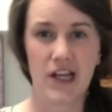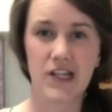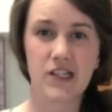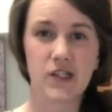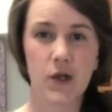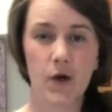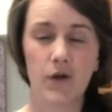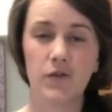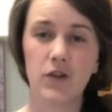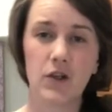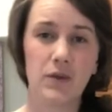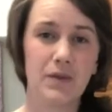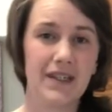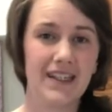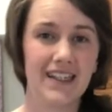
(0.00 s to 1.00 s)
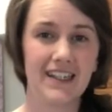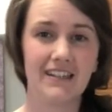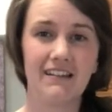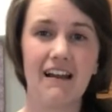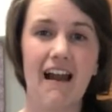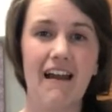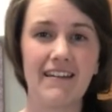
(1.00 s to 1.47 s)
So if you're a
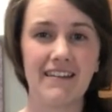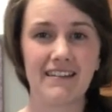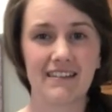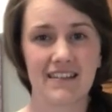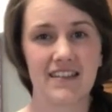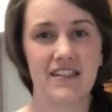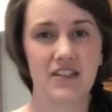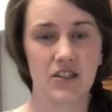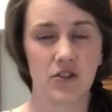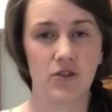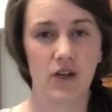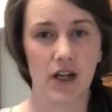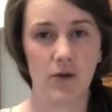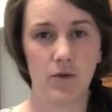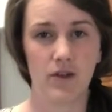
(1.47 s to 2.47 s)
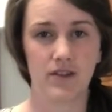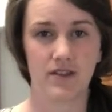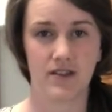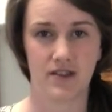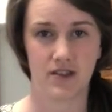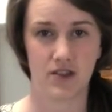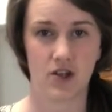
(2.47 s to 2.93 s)
beginner, I think this is a great one
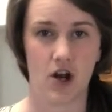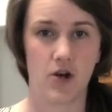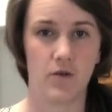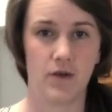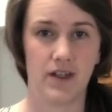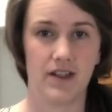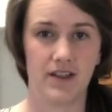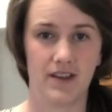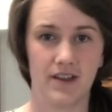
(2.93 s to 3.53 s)
to start with.